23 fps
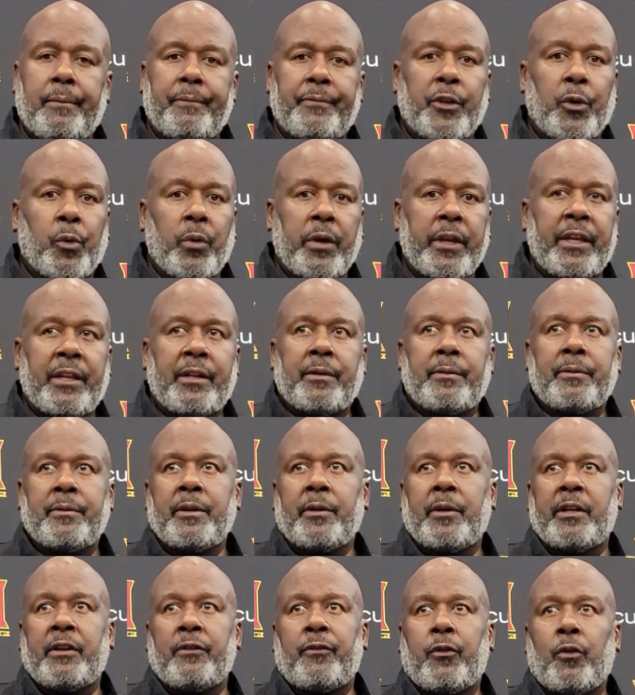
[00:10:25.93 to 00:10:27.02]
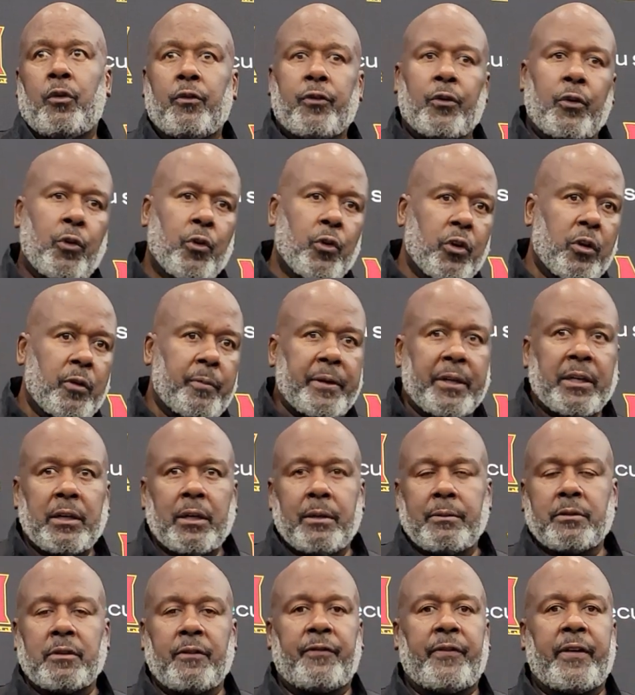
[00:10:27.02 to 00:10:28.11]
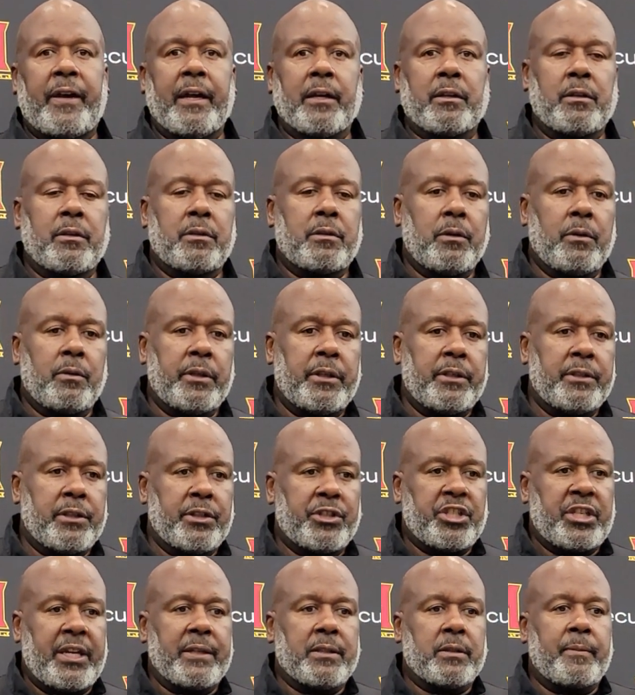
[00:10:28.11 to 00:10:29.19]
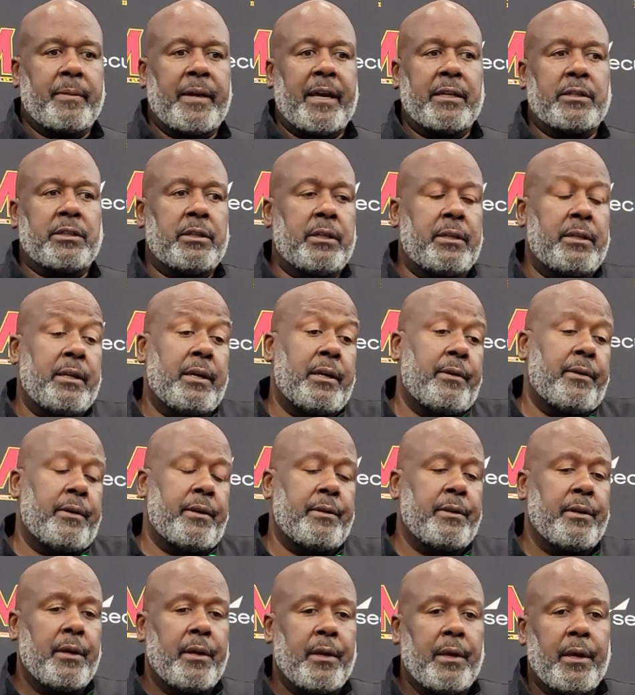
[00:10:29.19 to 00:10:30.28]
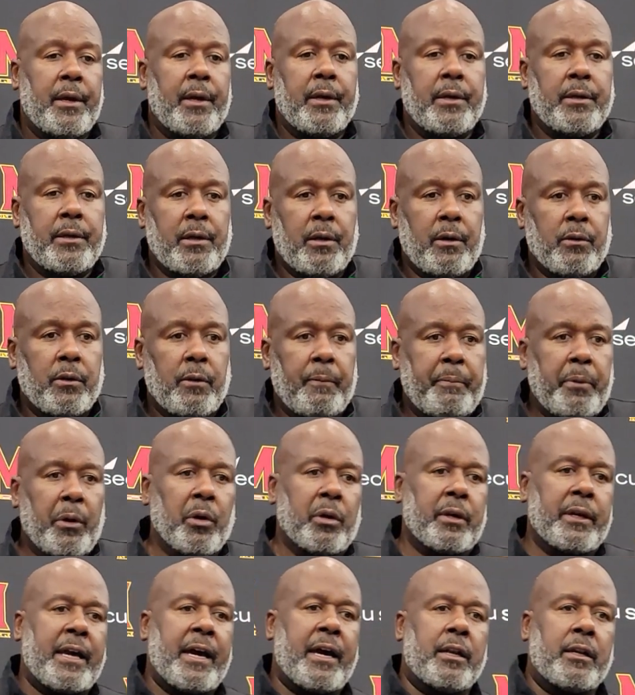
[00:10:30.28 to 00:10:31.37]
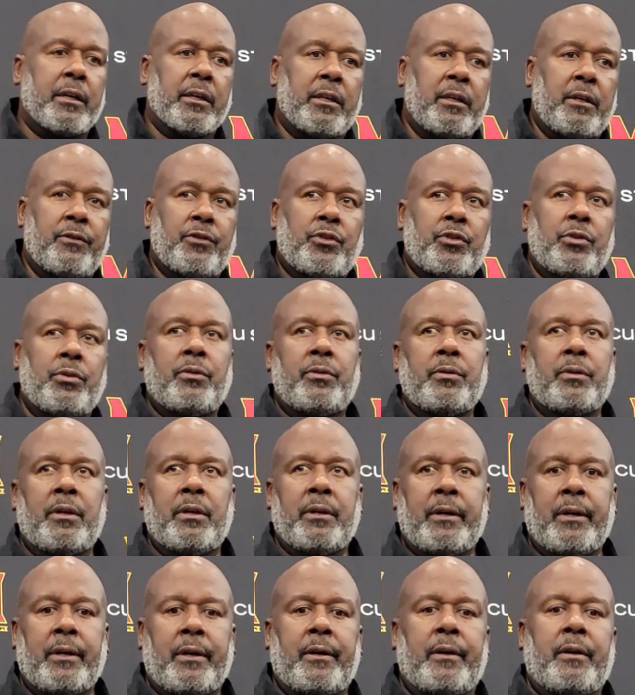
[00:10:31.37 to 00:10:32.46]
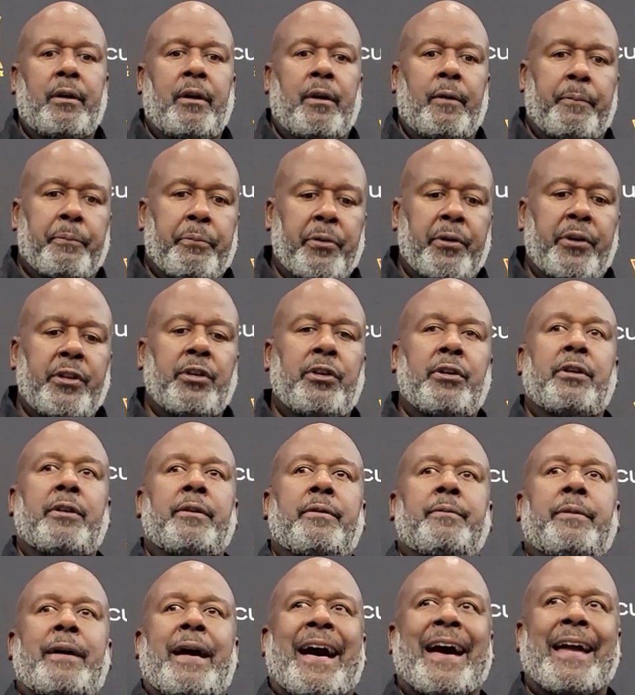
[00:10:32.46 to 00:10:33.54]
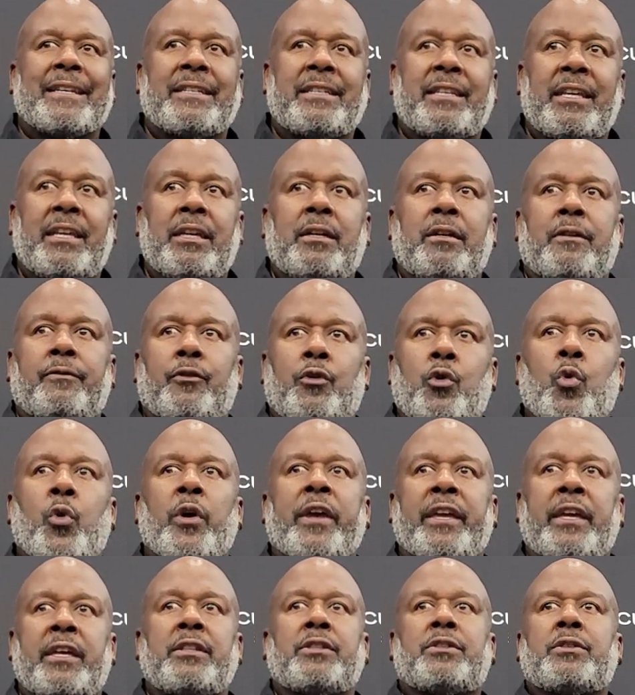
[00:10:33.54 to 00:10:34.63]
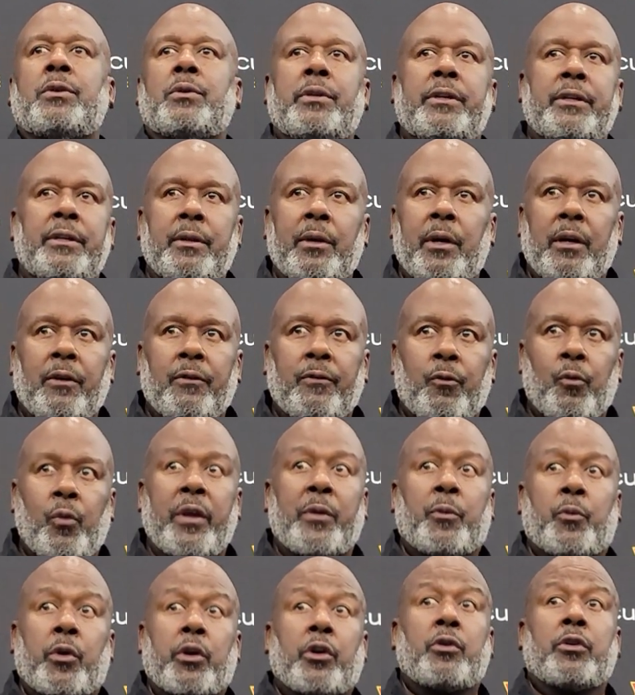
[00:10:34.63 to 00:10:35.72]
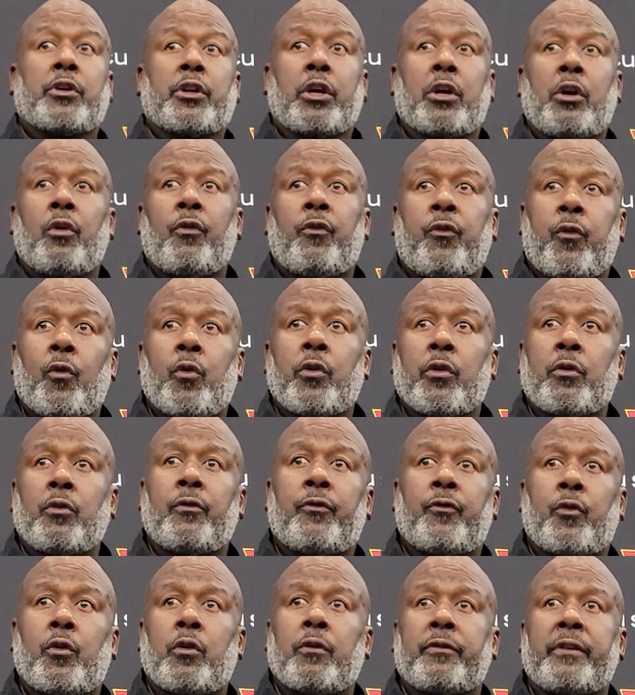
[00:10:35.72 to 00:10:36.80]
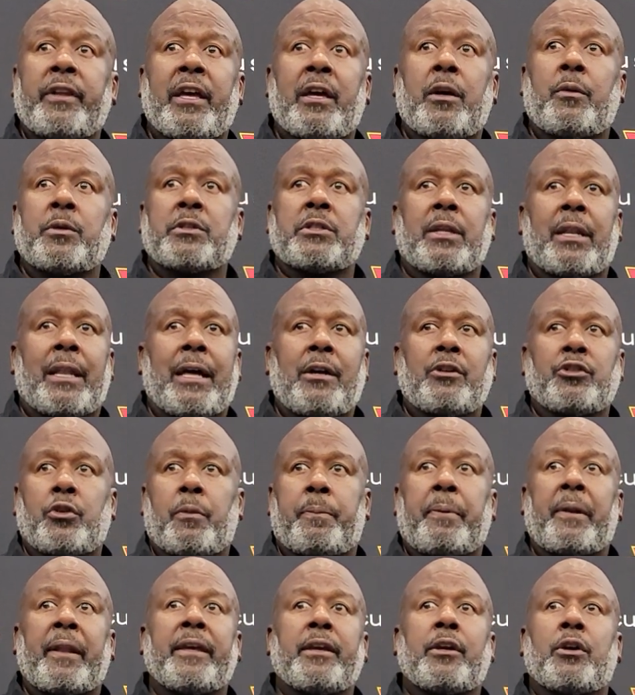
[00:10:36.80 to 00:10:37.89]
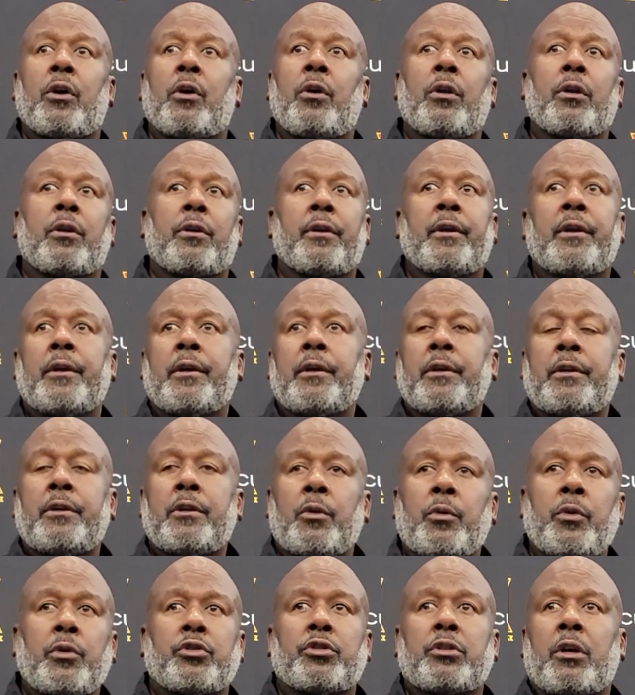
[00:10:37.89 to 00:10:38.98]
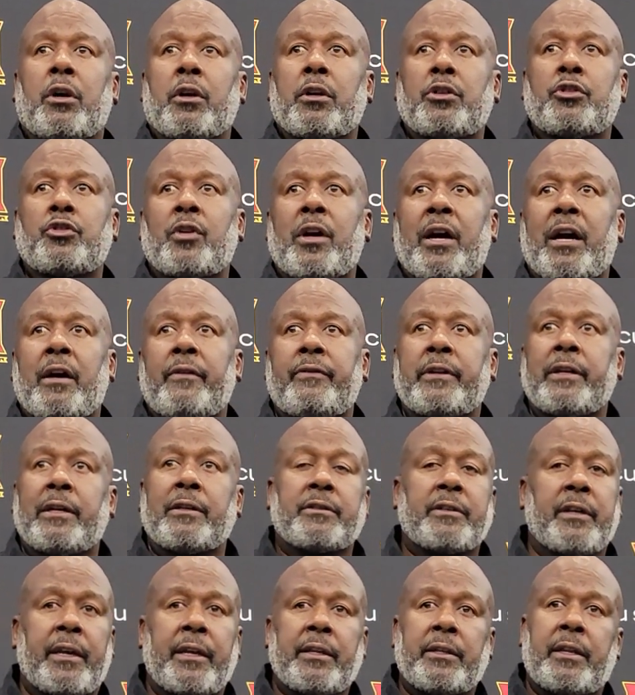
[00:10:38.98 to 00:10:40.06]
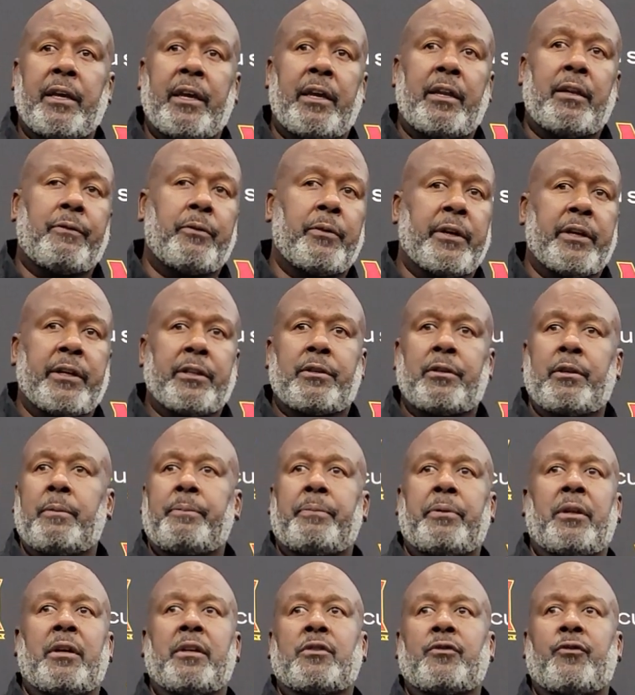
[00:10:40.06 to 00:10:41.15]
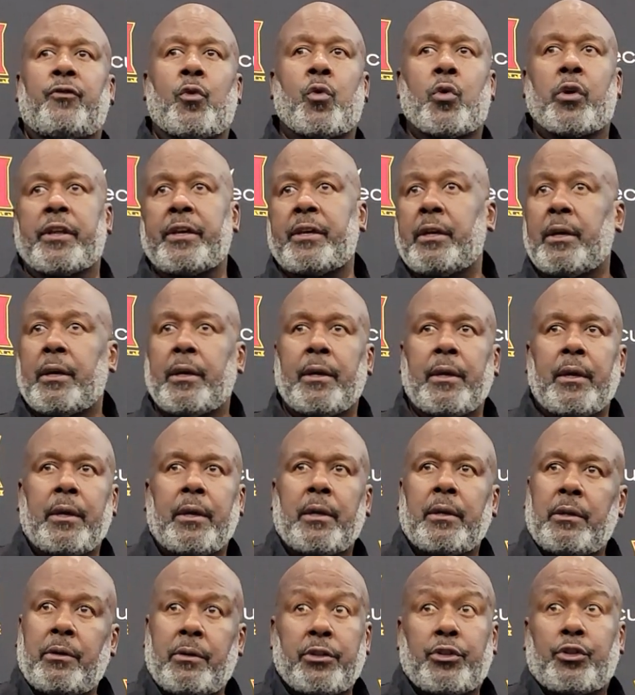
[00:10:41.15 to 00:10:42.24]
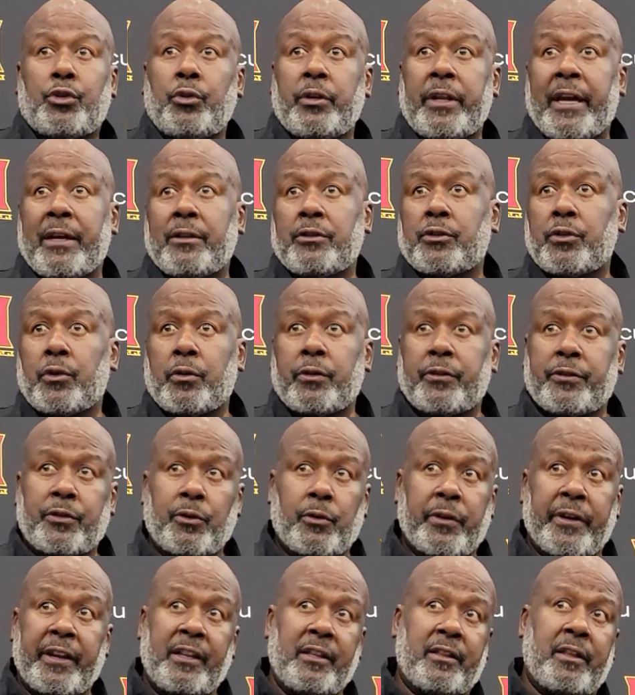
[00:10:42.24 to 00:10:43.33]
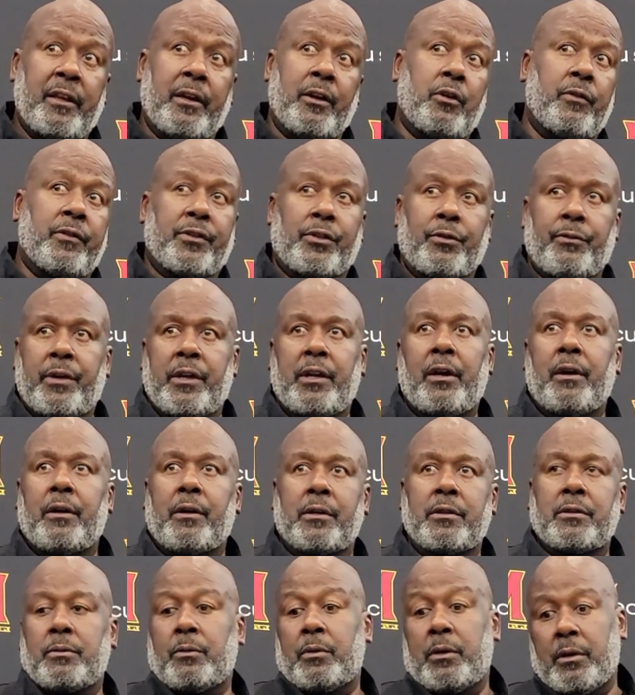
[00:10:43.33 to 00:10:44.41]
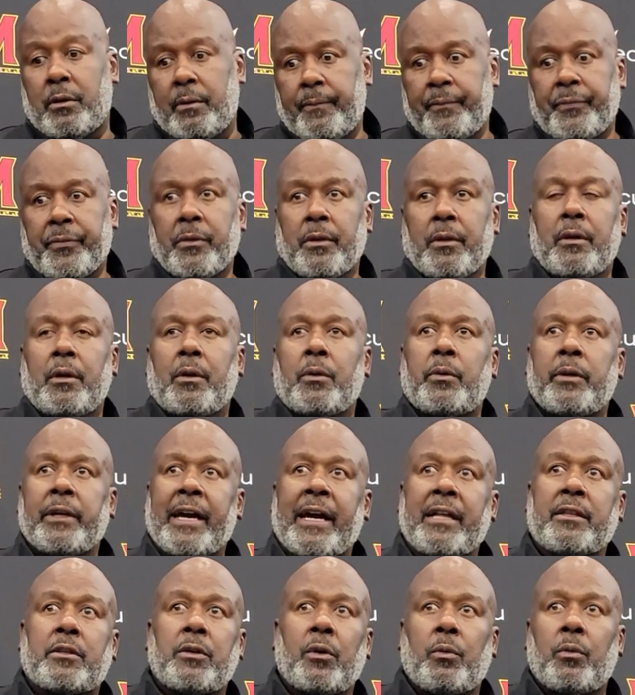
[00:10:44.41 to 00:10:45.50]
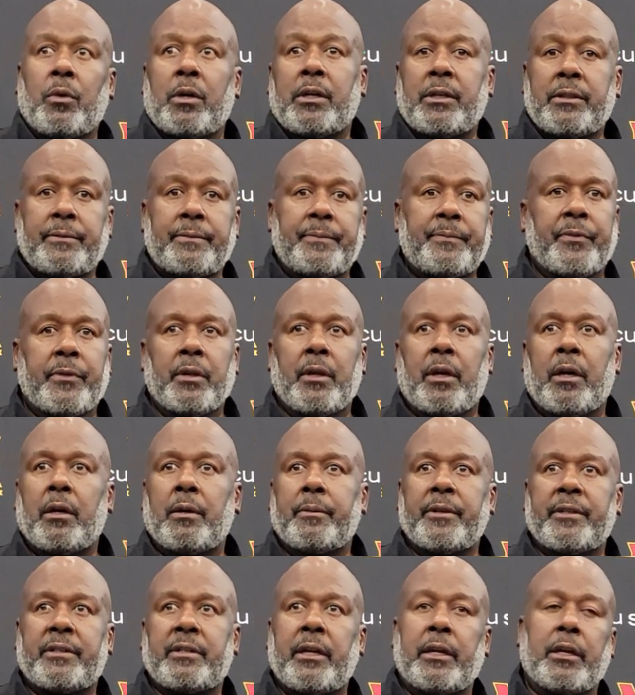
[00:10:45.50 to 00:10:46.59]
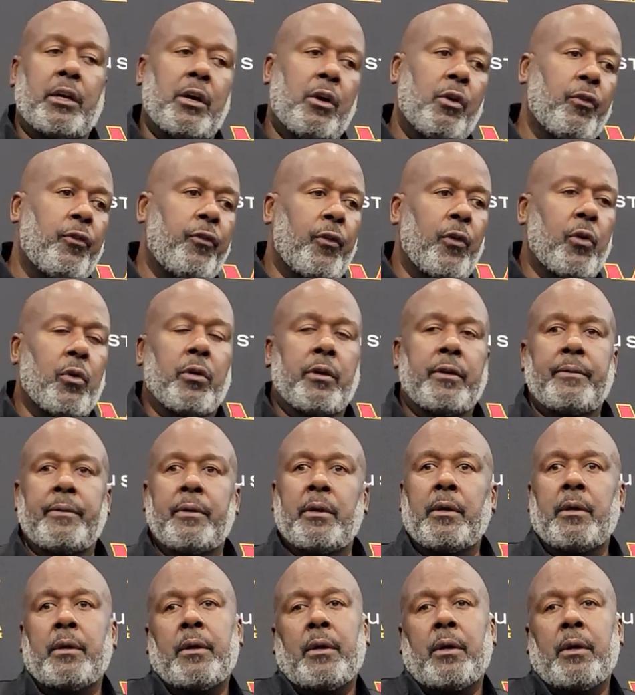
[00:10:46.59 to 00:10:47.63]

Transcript: The win in the fourth quarter becomes a factor, so it is a chess match in there. And, you know, the book kind of gives you a pretty good idea of going into it, of when we're going to go for it on fourth down, which allows your play caller. You know, we'll start a drive, and I'll say, hey, Dan, if we get to the plus 40, you're in two down territory, anything over 3 yards. Well, we got to one. They said go for it.